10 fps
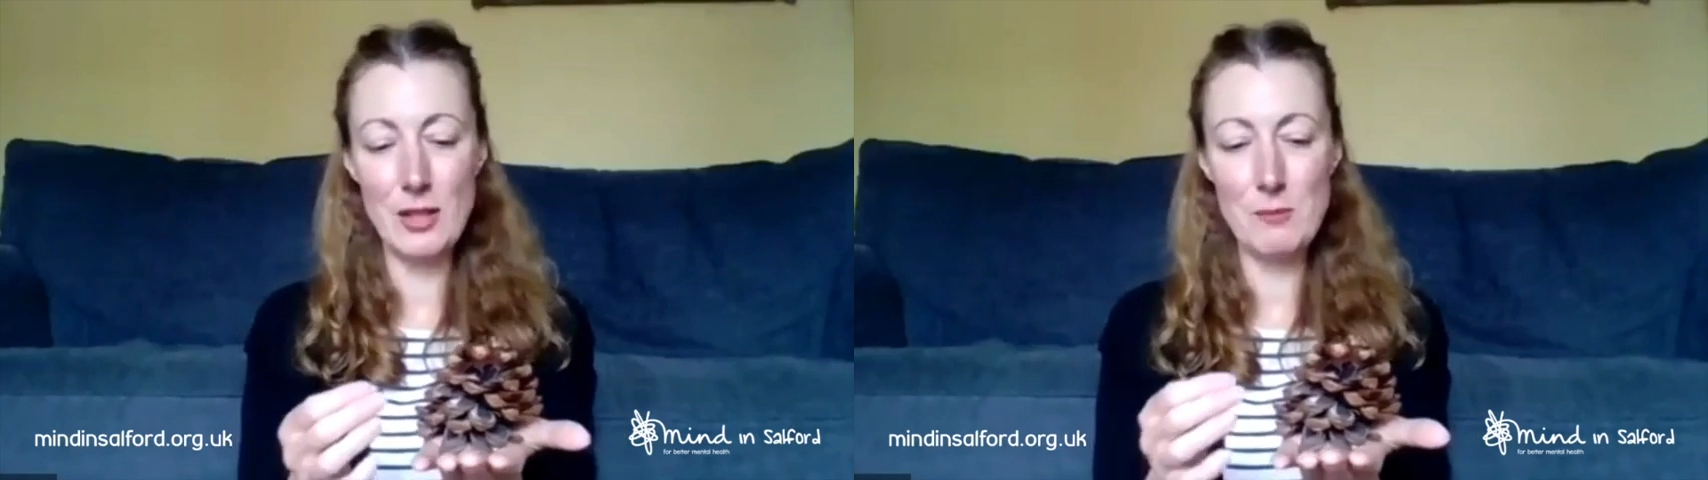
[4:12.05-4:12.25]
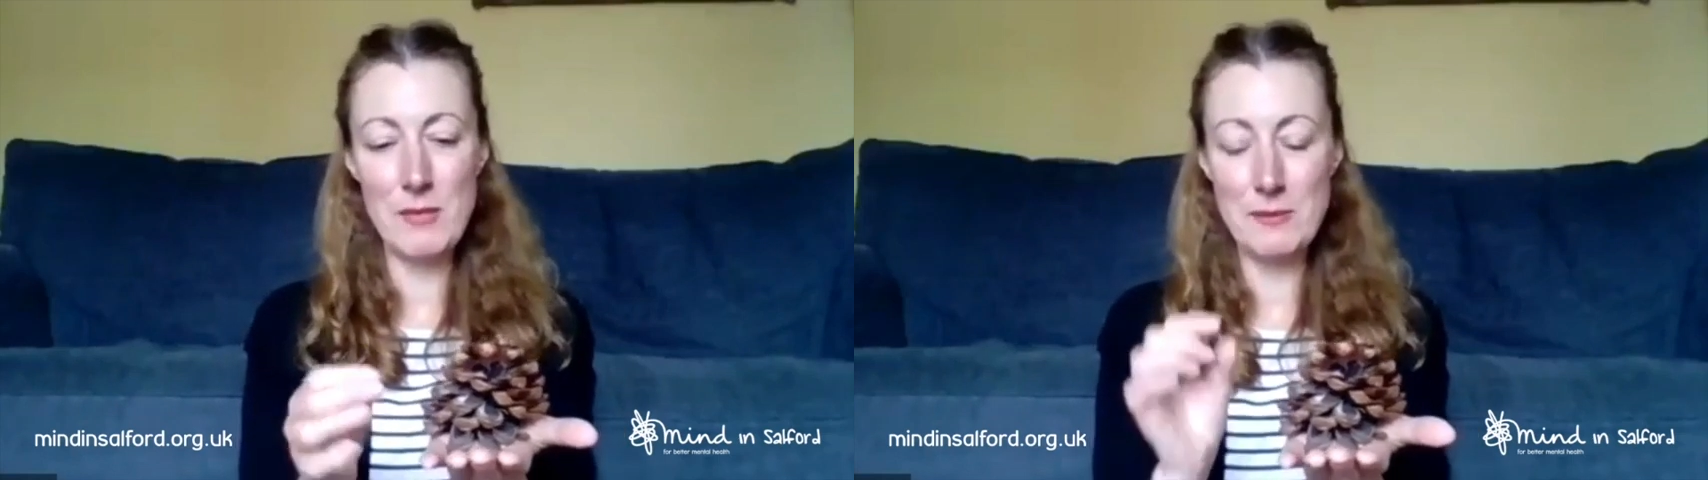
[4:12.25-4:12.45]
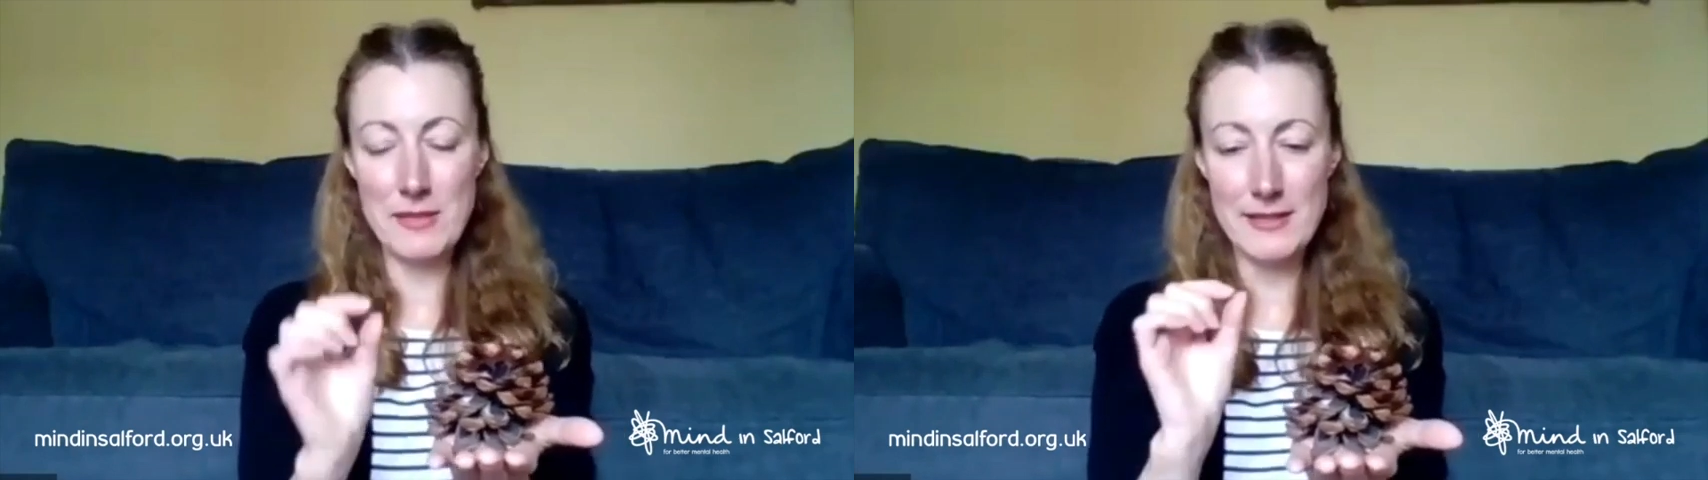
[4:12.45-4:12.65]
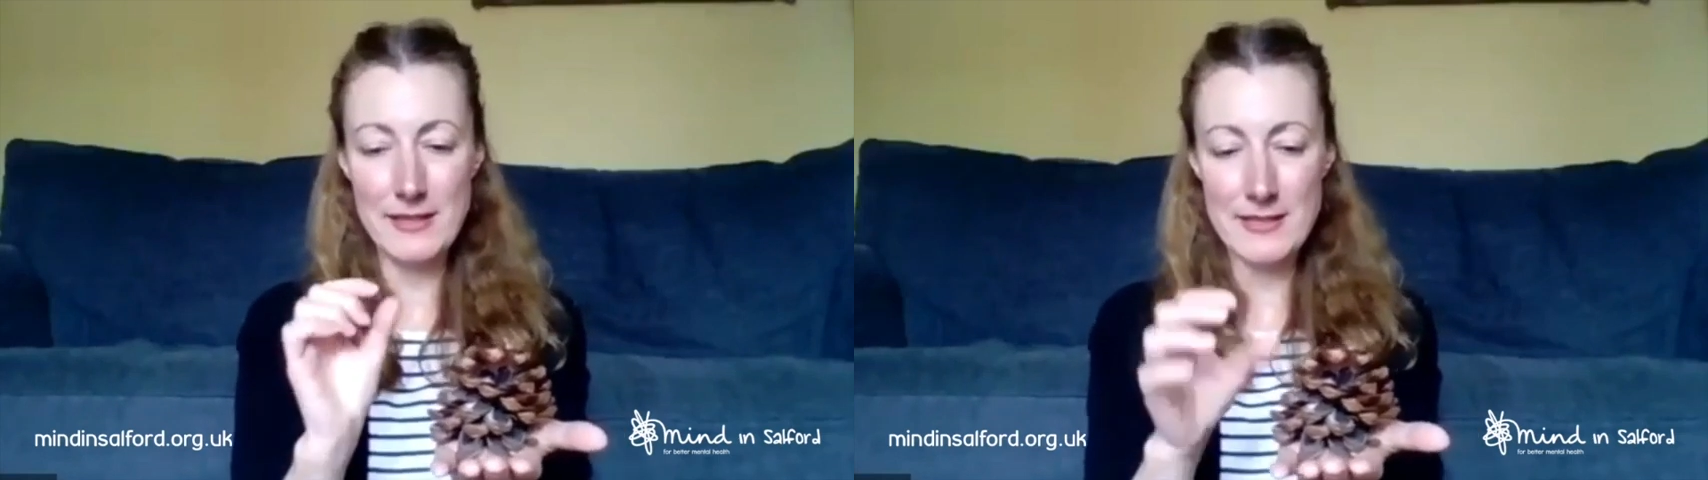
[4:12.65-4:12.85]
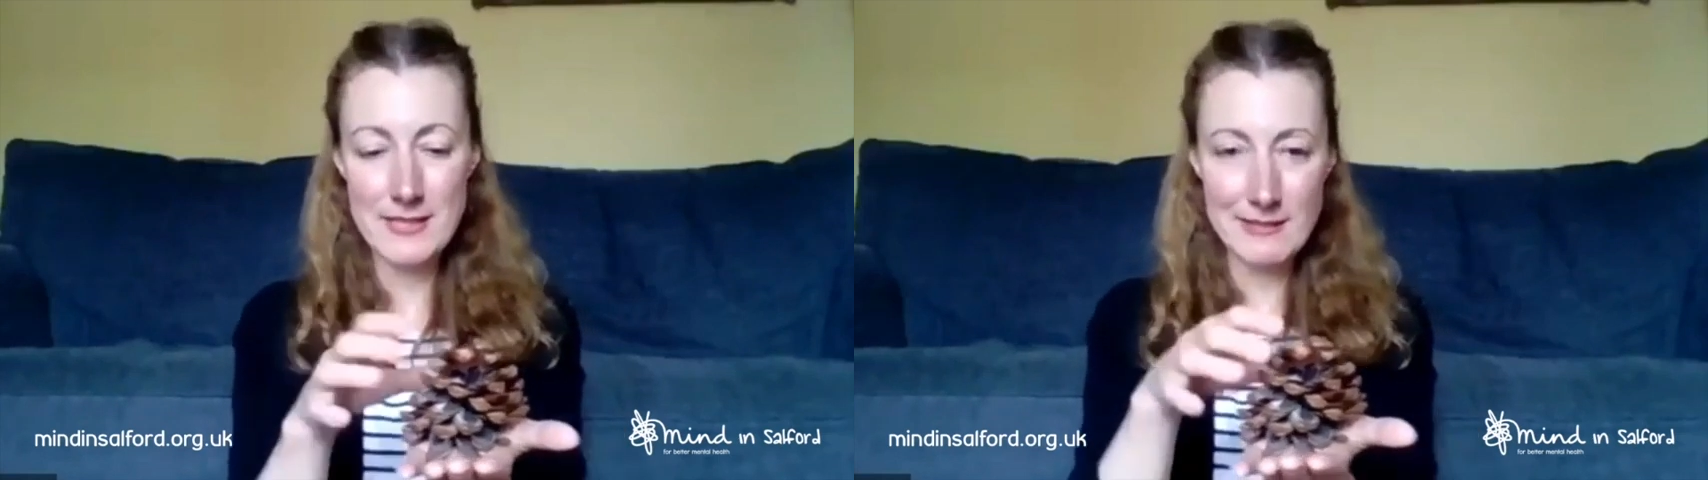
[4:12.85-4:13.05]
Maybe
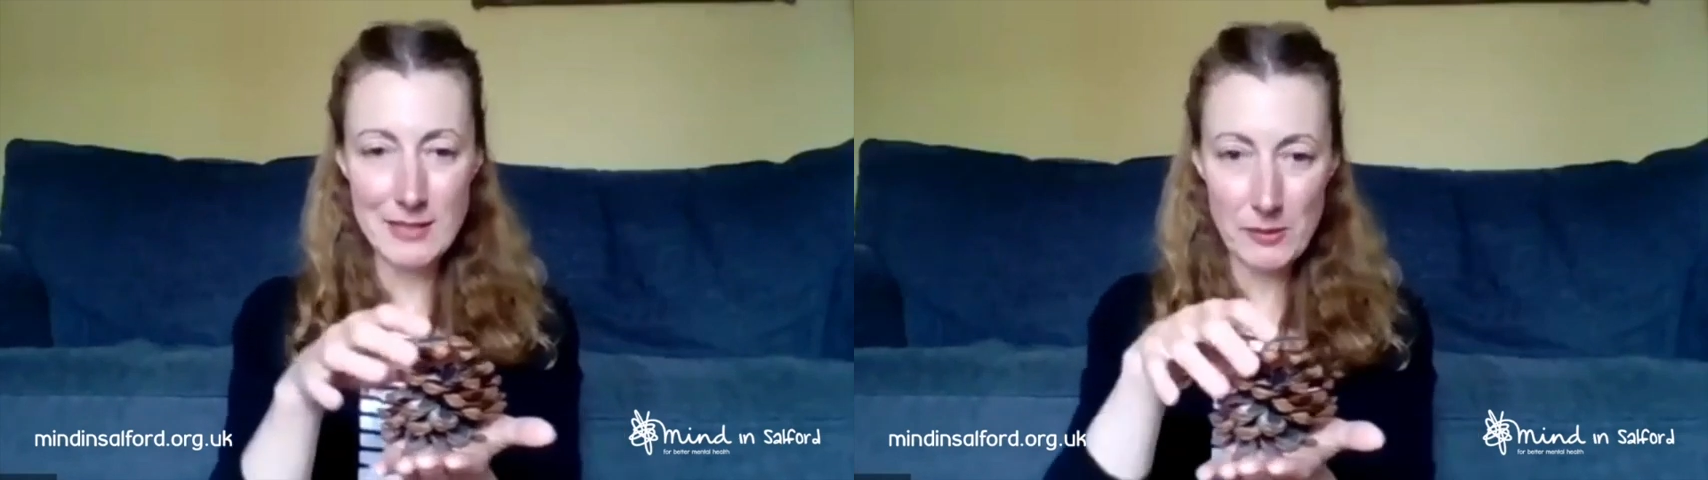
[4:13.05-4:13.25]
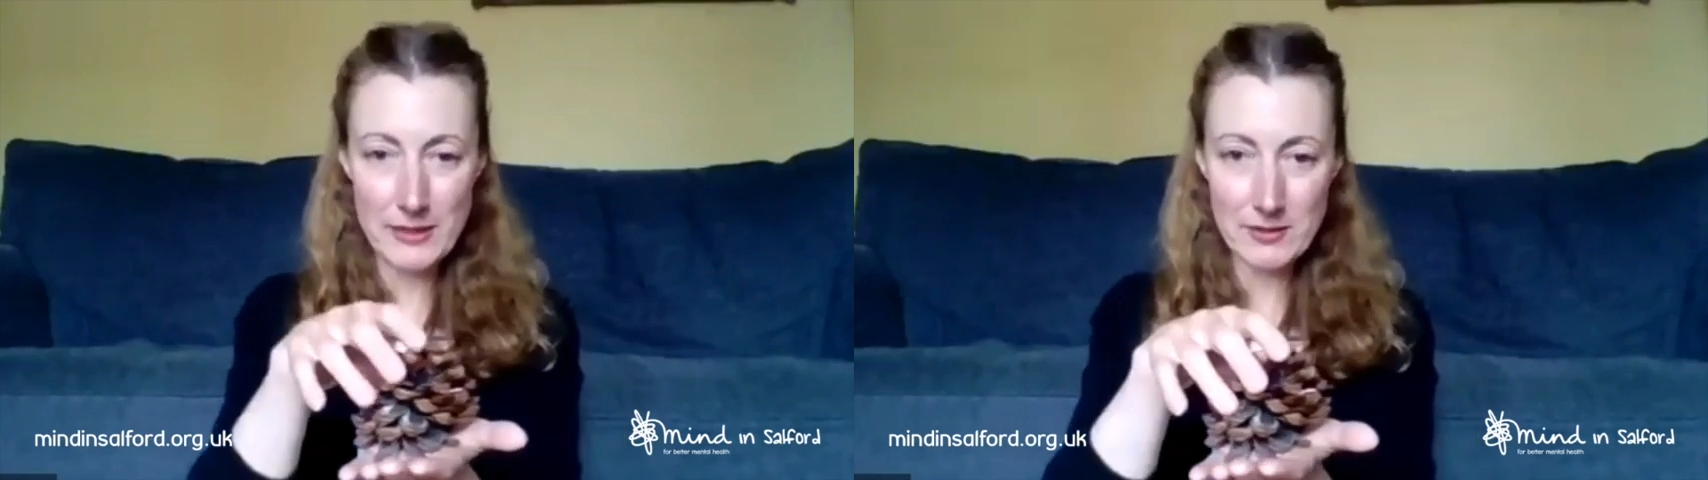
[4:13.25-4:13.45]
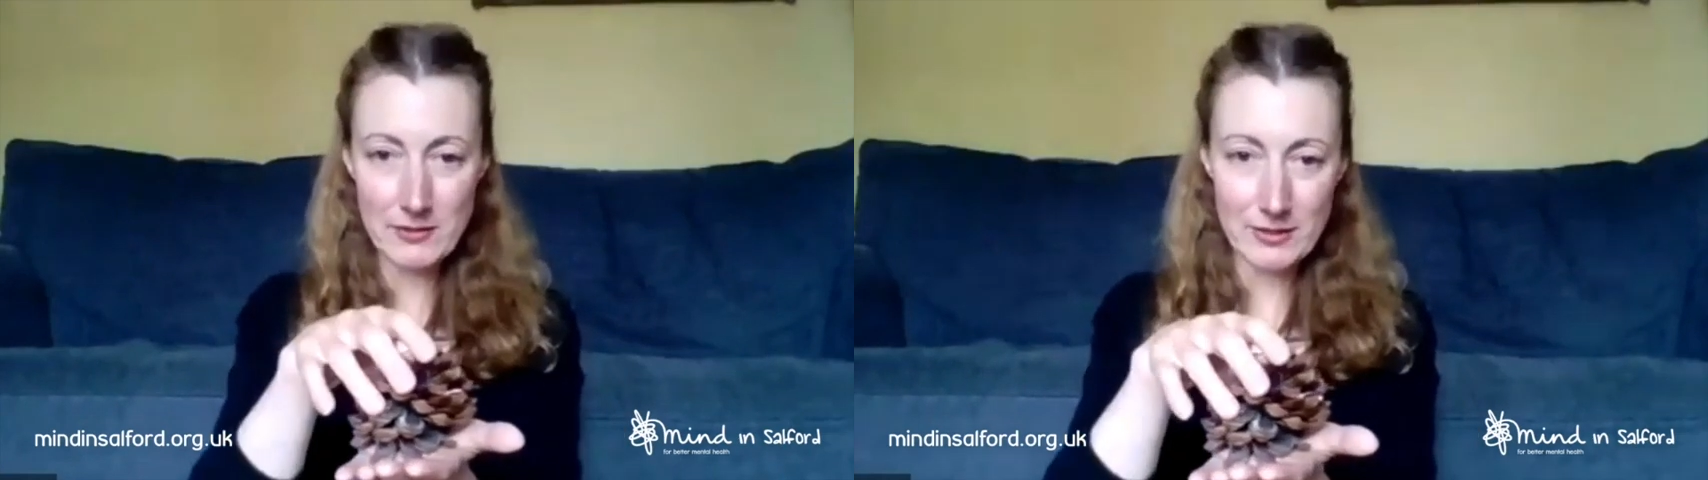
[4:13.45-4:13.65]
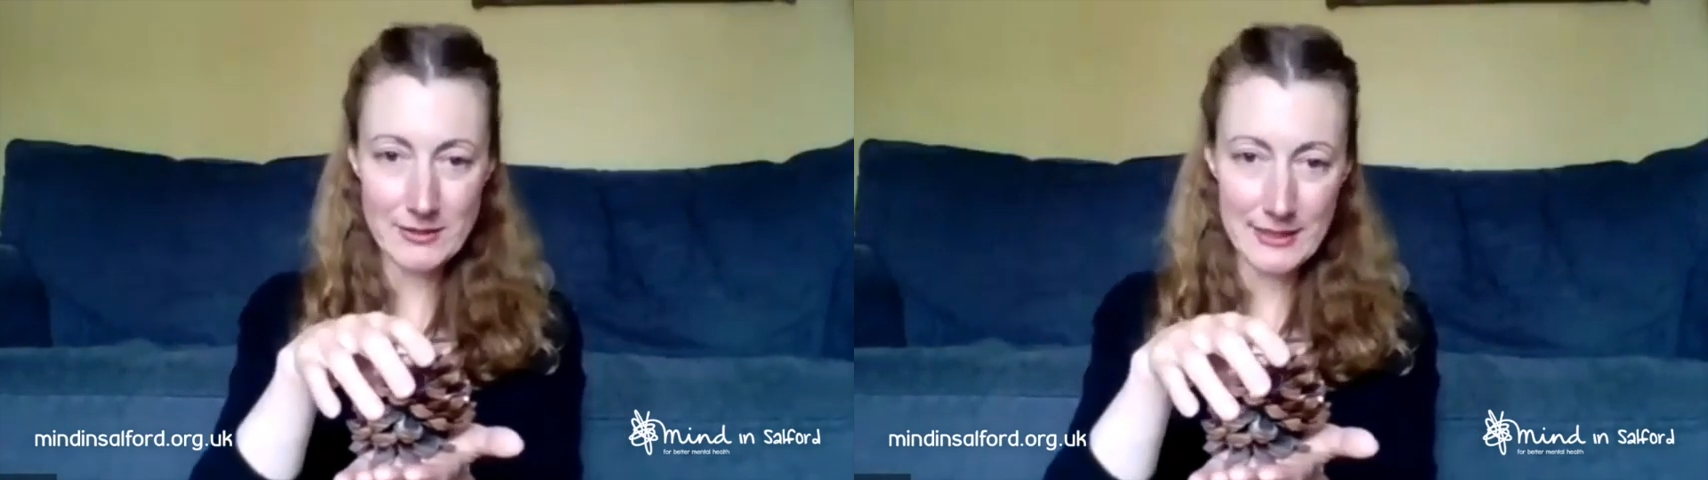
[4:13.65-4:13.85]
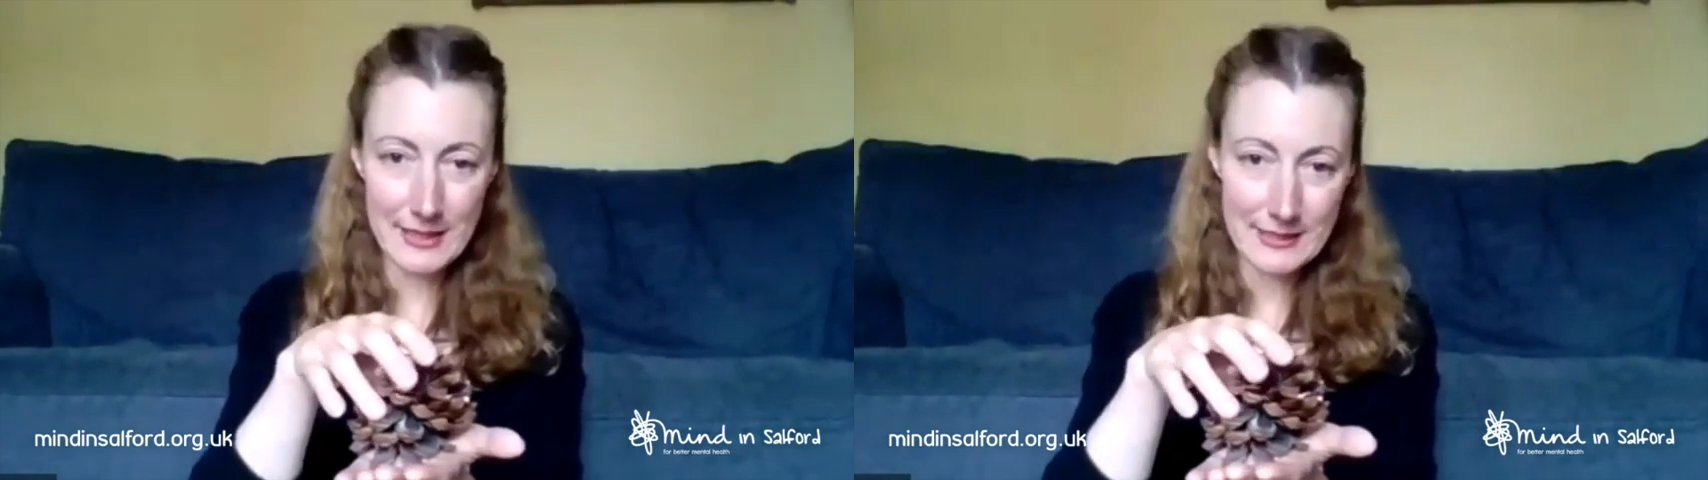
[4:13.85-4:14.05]
there's little bits of
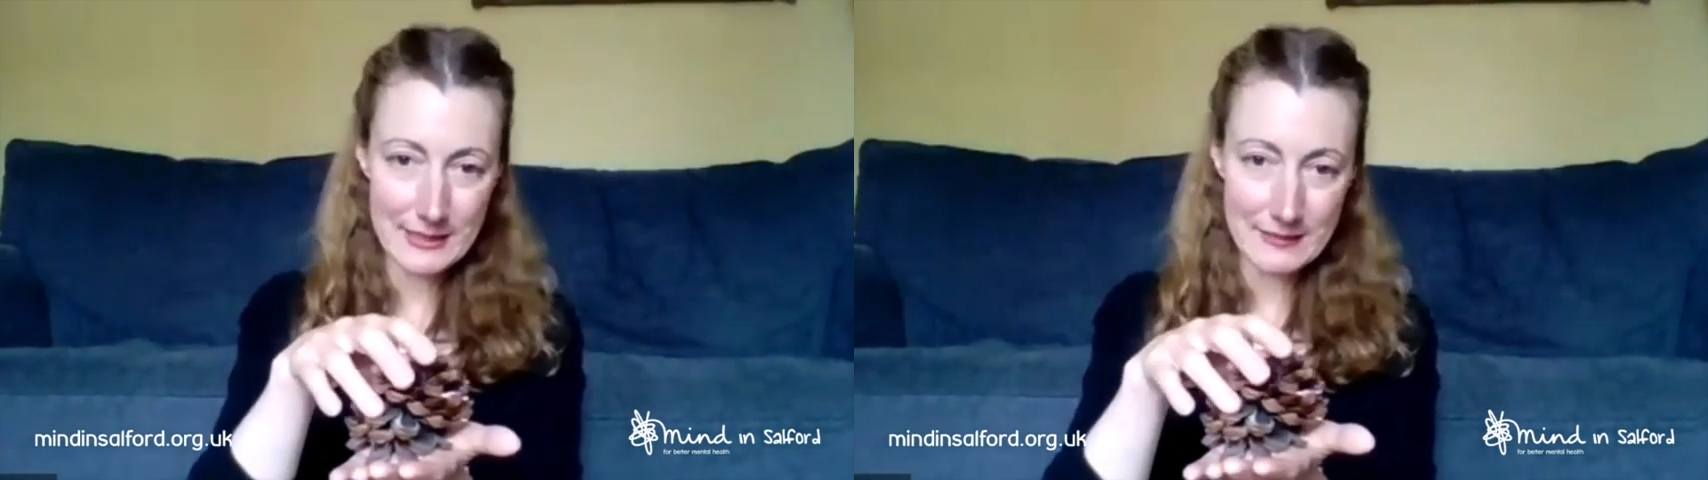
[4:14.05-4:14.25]
contact,